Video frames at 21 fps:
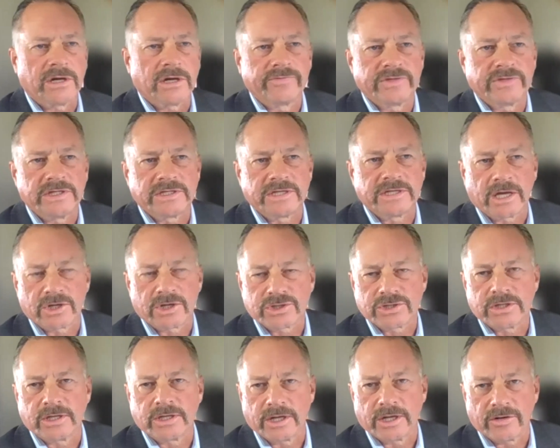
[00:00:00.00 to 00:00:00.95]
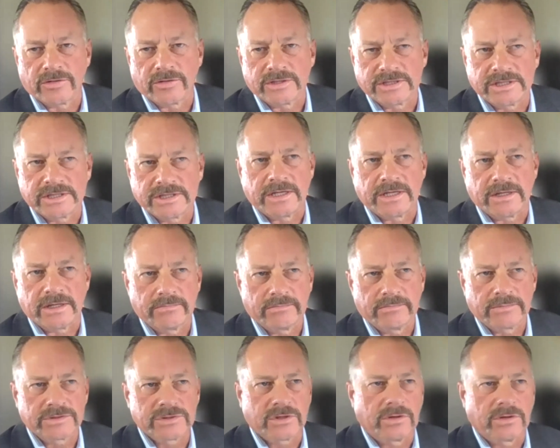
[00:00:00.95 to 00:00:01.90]
detection guarantee?
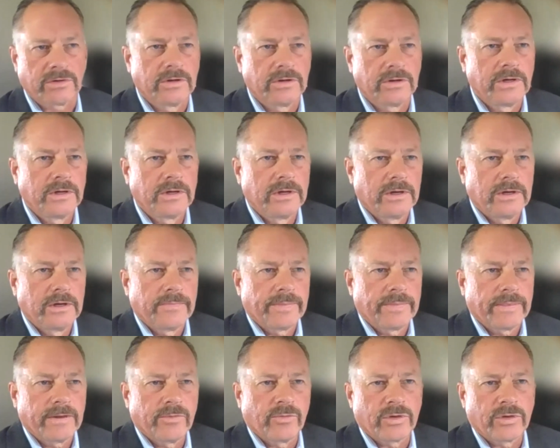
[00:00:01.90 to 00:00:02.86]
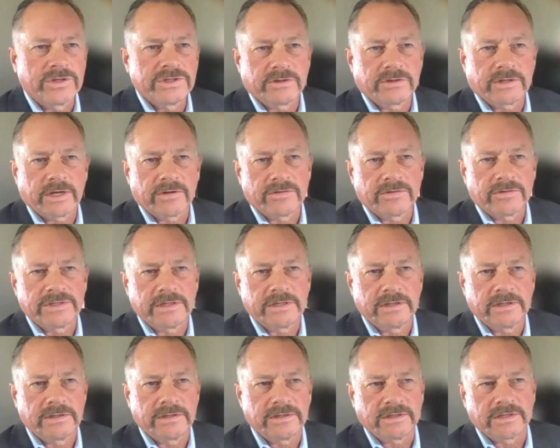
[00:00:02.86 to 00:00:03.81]
So what is your
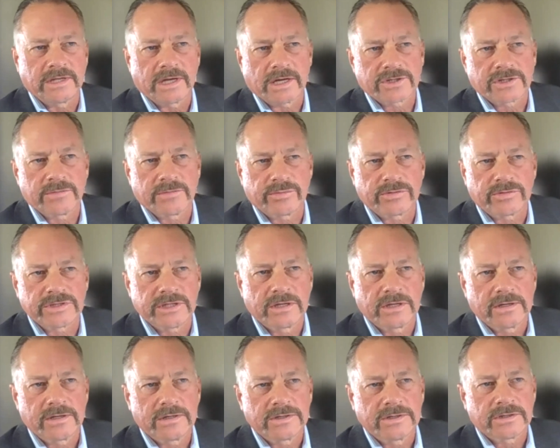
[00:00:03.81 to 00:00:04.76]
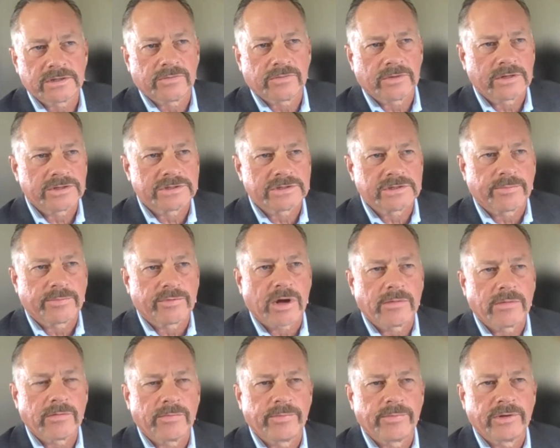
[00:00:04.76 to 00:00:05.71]
guaranteed detection percentage, and what is the
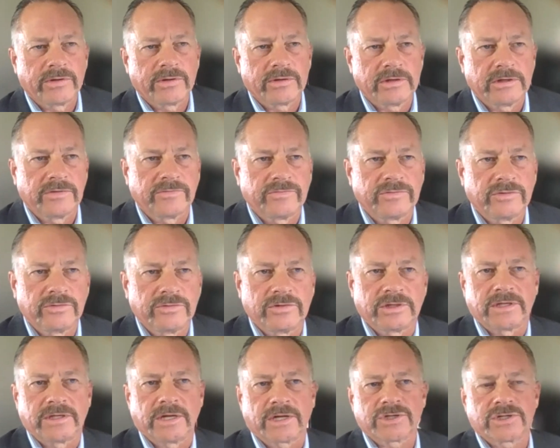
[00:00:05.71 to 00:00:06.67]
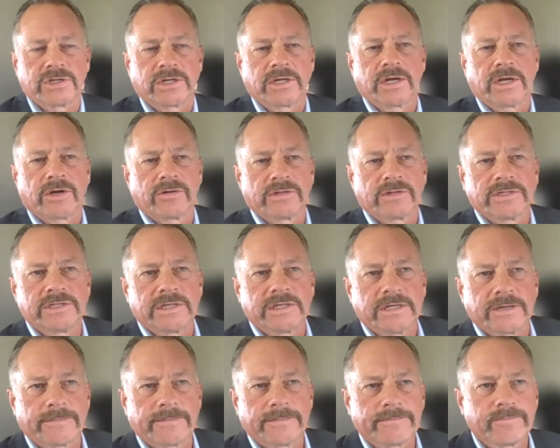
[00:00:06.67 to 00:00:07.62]
probability of your detection
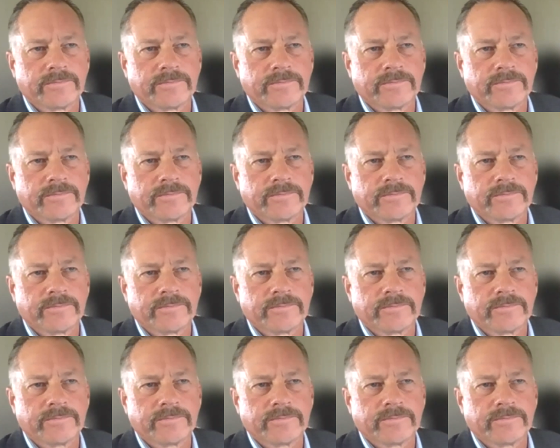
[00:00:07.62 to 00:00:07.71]
guarantee?